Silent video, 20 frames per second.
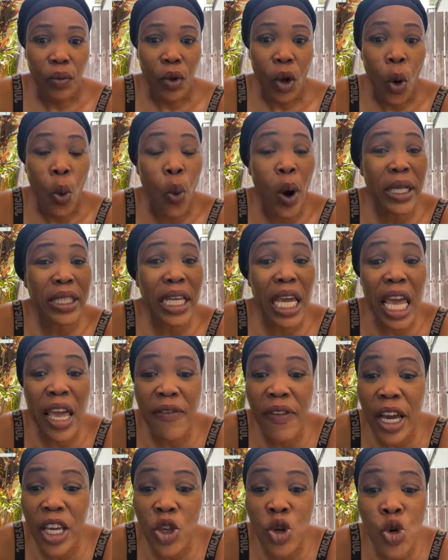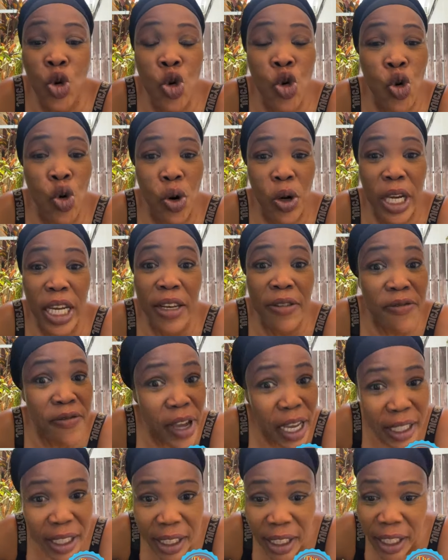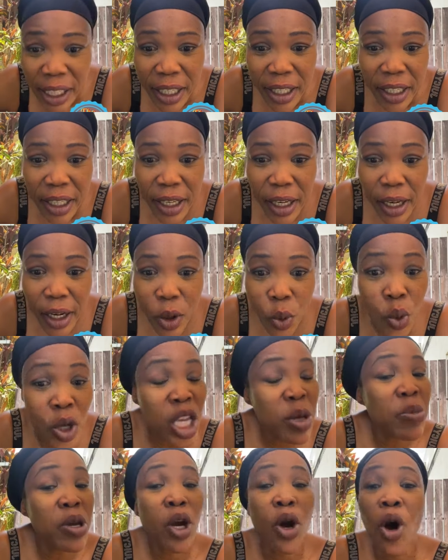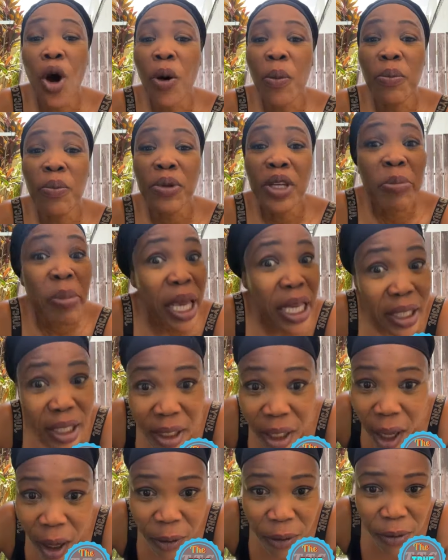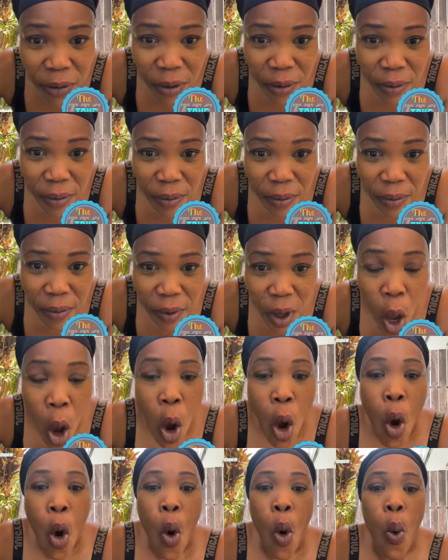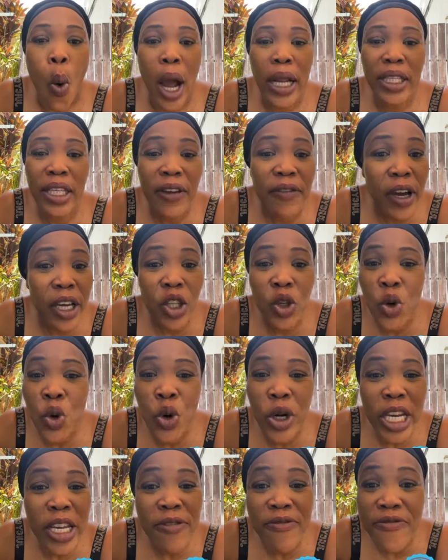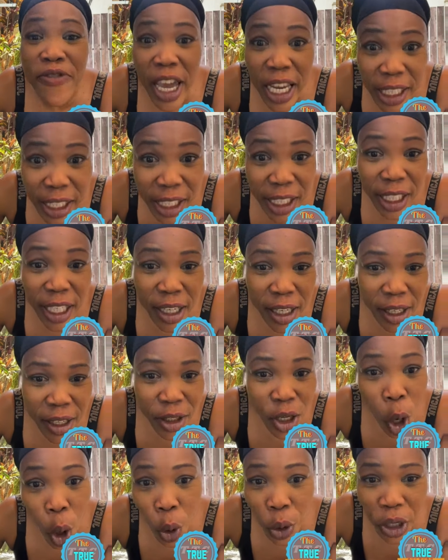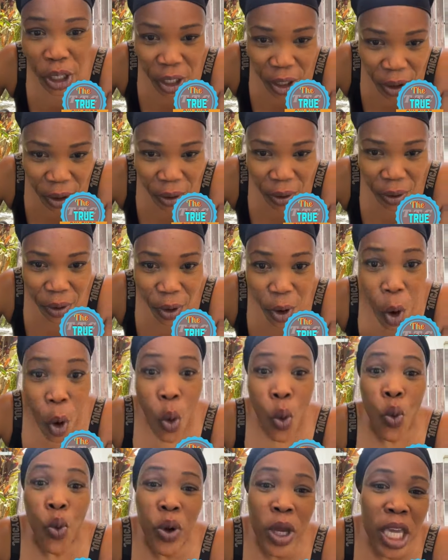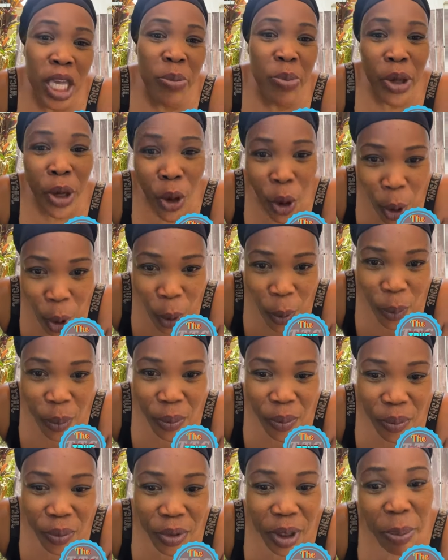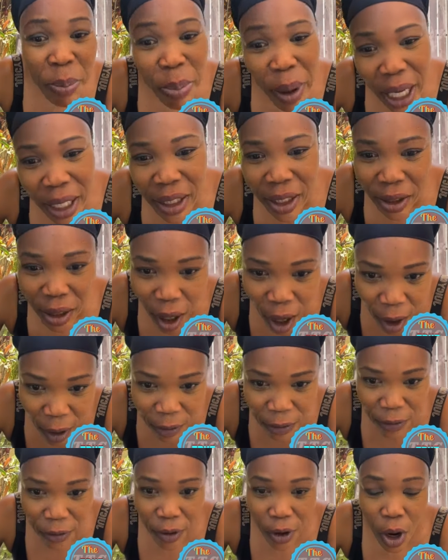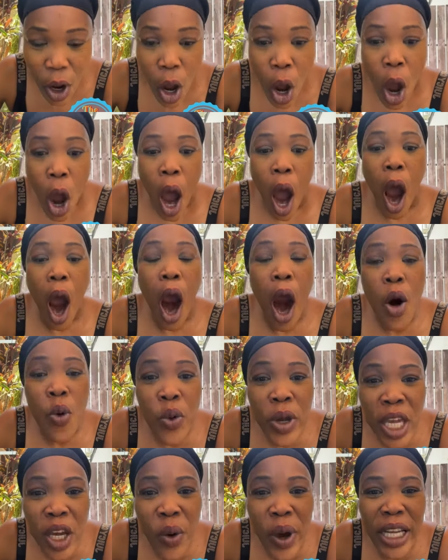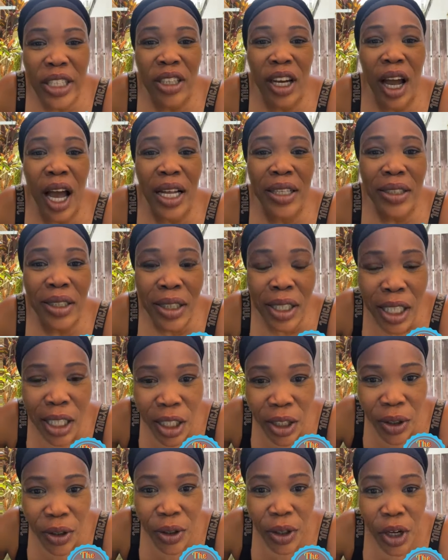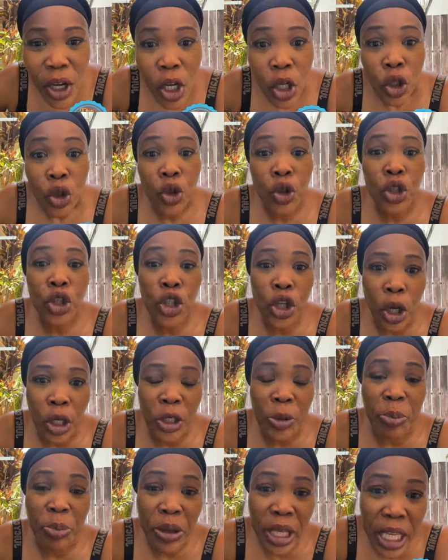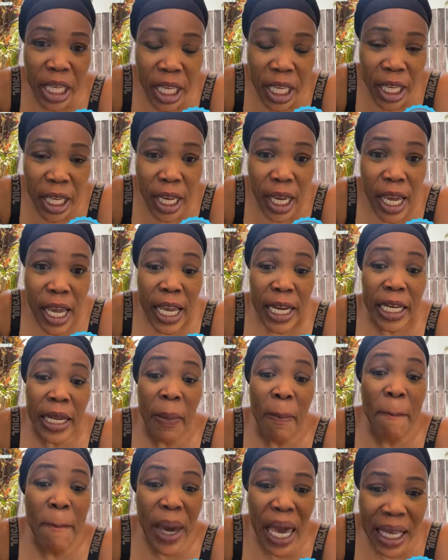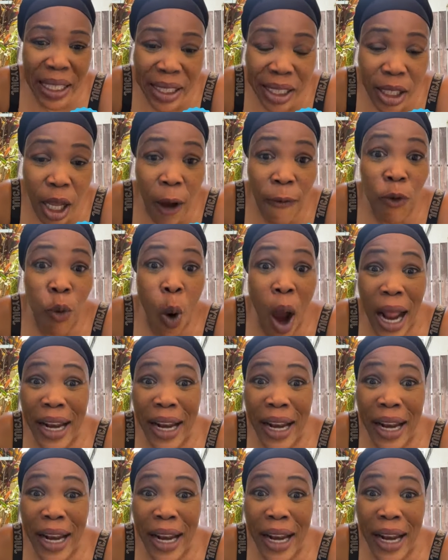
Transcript: Whatever you invest in, we become the best of. Whatever you invest in down here, we become the best of. Are we going to continue to just be the best of what